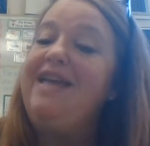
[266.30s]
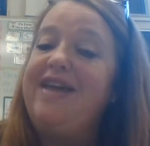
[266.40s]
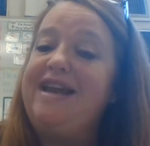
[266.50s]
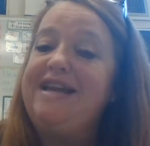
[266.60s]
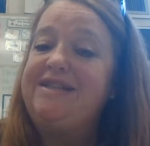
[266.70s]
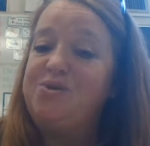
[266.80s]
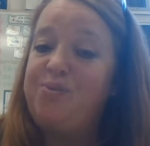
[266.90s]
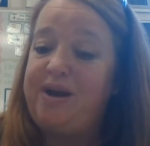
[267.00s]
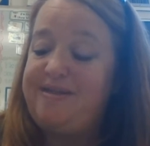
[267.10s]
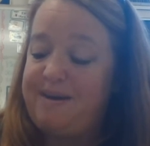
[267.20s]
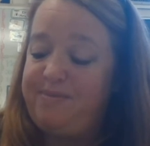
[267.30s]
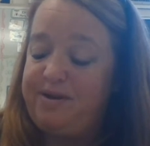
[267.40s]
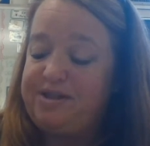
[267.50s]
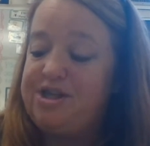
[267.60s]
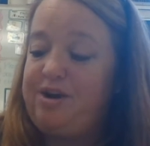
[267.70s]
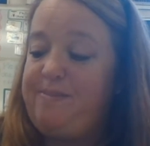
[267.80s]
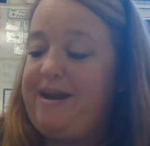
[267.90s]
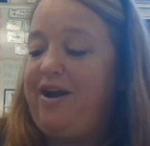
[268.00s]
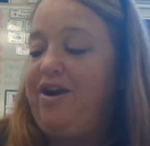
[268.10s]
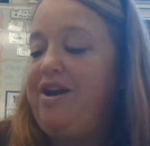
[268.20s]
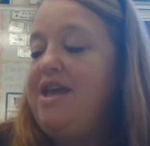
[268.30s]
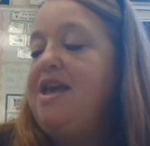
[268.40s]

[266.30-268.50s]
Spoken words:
And they need to read that book to their bear.